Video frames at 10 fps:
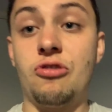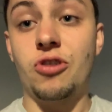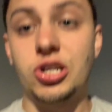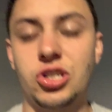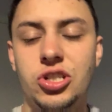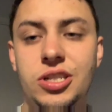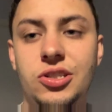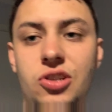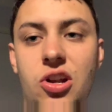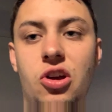Right, so
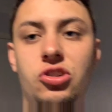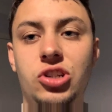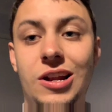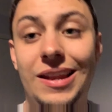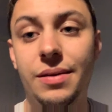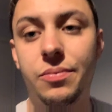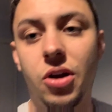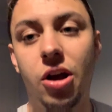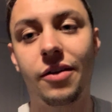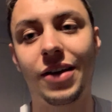since the last clip,
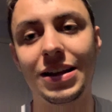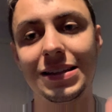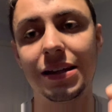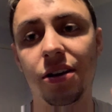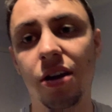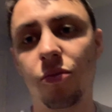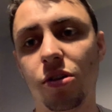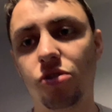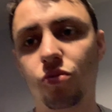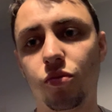I've had dinner,
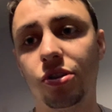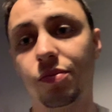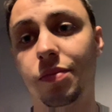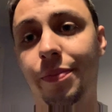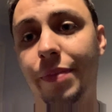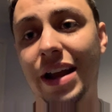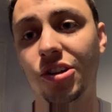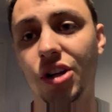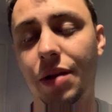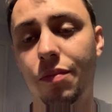which was
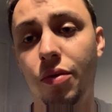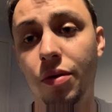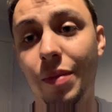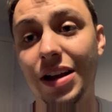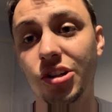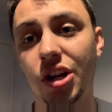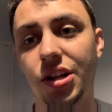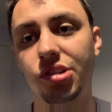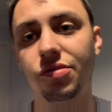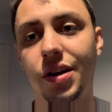
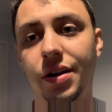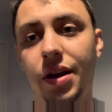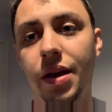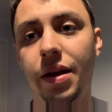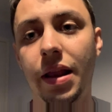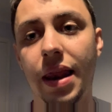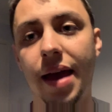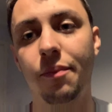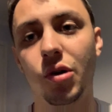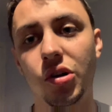pancetta and
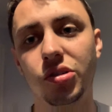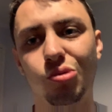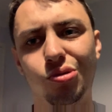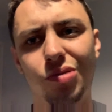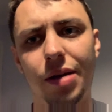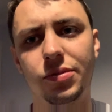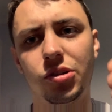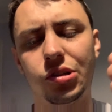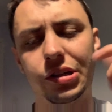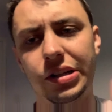lamb burgers, which were
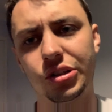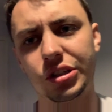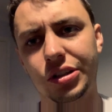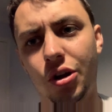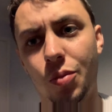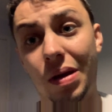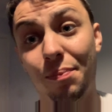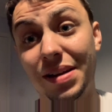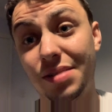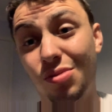absolutely delicious, and homemade
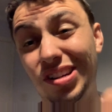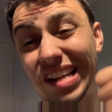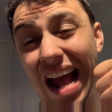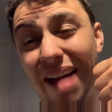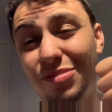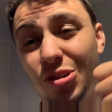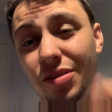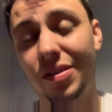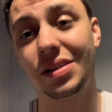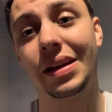pizza bread. Absolutely
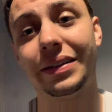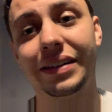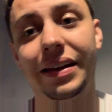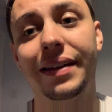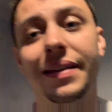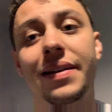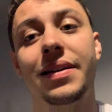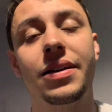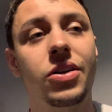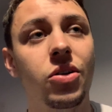fantastic.
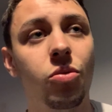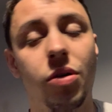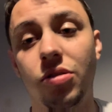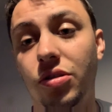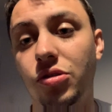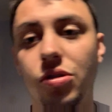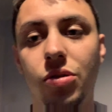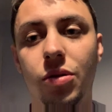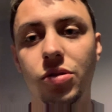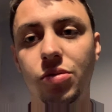Well done to
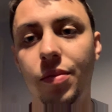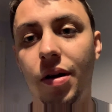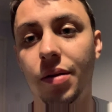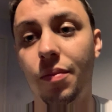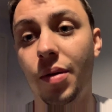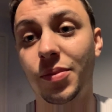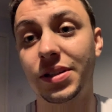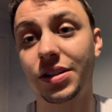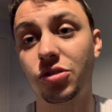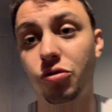my mum and
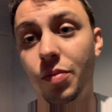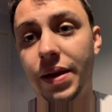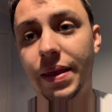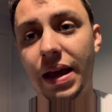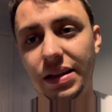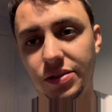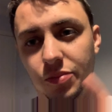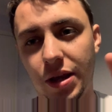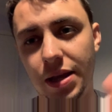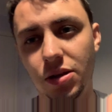sister who made that, and
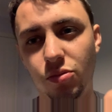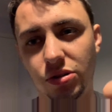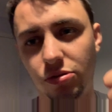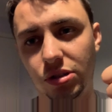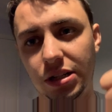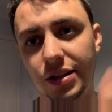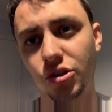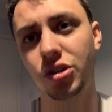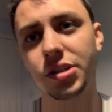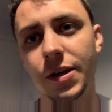some cake, which was
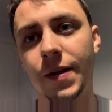delicious.